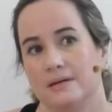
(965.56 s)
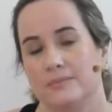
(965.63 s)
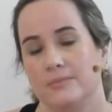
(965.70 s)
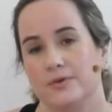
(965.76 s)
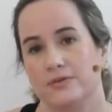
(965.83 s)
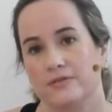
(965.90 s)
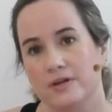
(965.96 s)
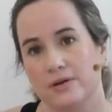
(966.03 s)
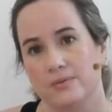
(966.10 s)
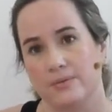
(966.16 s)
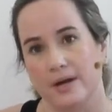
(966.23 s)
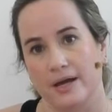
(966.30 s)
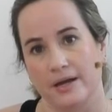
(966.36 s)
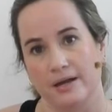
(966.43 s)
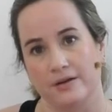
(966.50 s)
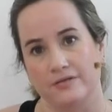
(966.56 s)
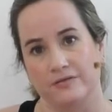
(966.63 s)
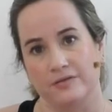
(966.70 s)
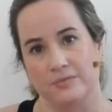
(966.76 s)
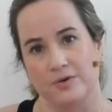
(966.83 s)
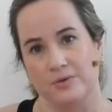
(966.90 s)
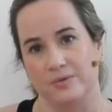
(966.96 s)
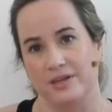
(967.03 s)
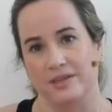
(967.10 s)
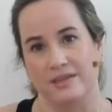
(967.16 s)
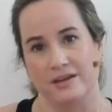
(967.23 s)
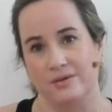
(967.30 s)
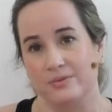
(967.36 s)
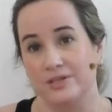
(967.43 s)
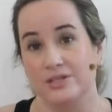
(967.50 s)
moving away from what we
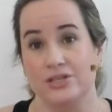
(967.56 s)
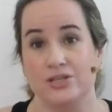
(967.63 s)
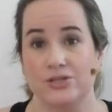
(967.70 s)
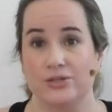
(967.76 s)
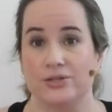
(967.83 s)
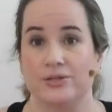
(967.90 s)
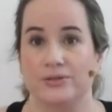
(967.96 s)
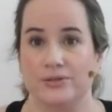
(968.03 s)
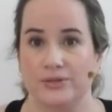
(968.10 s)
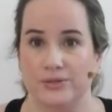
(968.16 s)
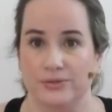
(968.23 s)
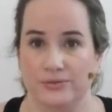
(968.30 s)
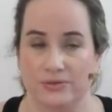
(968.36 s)
think we should do,